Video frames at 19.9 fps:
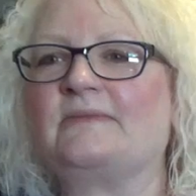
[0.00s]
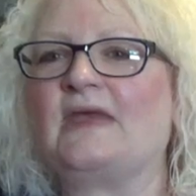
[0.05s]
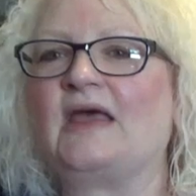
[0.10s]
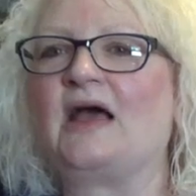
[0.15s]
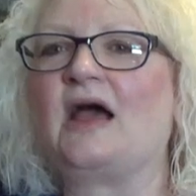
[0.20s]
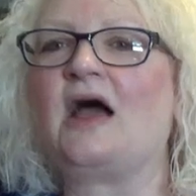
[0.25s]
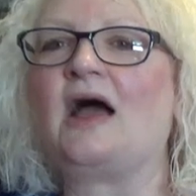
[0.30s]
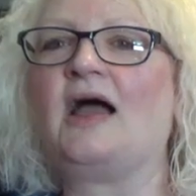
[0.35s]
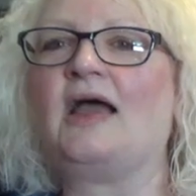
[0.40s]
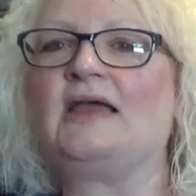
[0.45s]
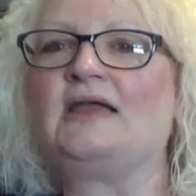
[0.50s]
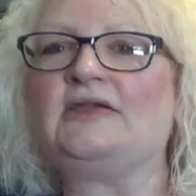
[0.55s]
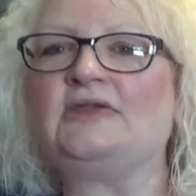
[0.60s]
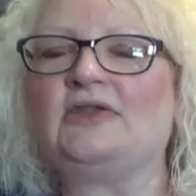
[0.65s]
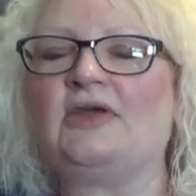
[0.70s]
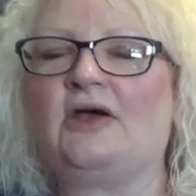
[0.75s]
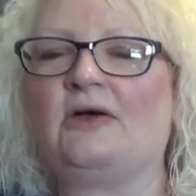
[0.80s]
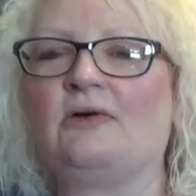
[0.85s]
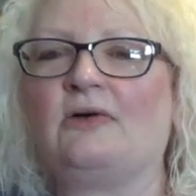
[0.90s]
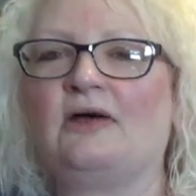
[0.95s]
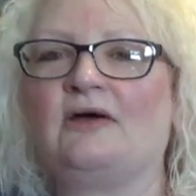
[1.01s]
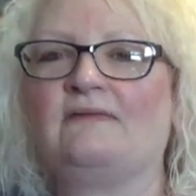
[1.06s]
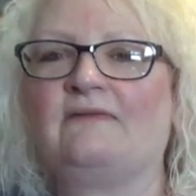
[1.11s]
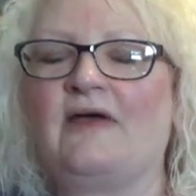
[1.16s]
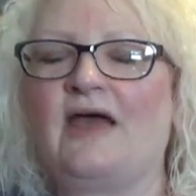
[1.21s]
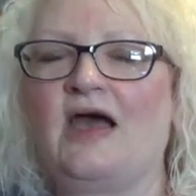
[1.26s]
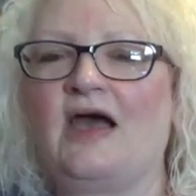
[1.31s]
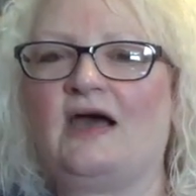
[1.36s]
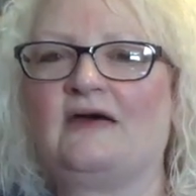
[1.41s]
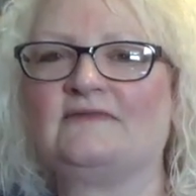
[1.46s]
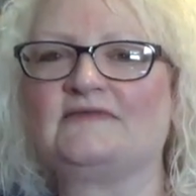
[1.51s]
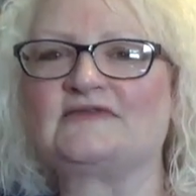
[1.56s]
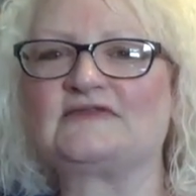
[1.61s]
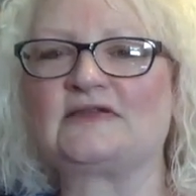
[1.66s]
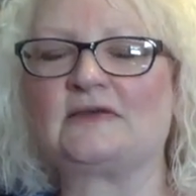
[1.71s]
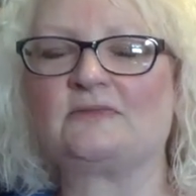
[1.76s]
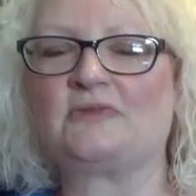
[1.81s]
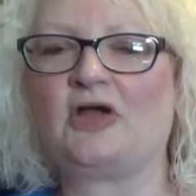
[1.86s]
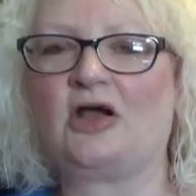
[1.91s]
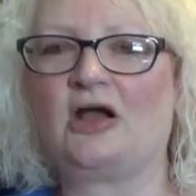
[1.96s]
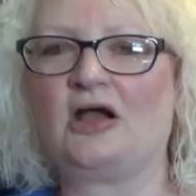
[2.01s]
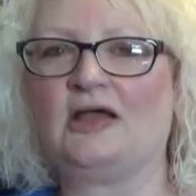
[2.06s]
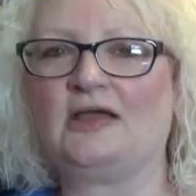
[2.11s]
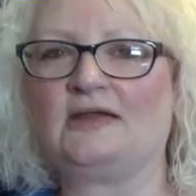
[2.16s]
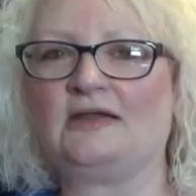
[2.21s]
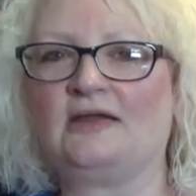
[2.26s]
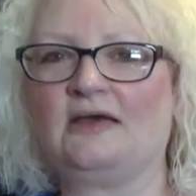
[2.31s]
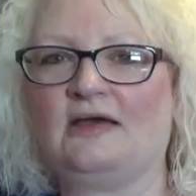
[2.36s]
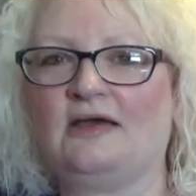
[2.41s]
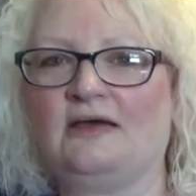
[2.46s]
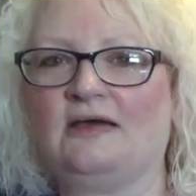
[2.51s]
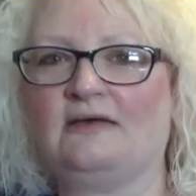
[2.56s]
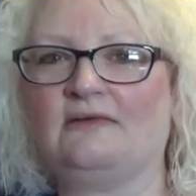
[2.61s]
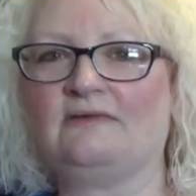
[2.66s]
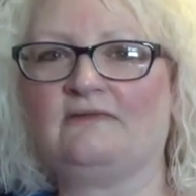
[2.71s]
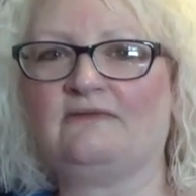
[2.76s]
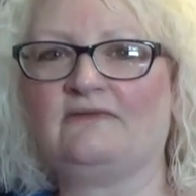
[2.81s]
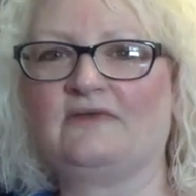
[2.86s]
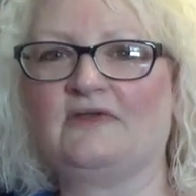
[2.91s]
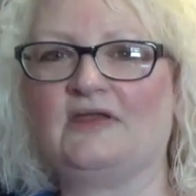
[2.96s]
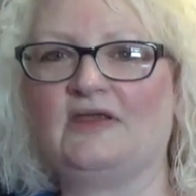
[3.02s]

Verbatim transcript: that I know of have some kind of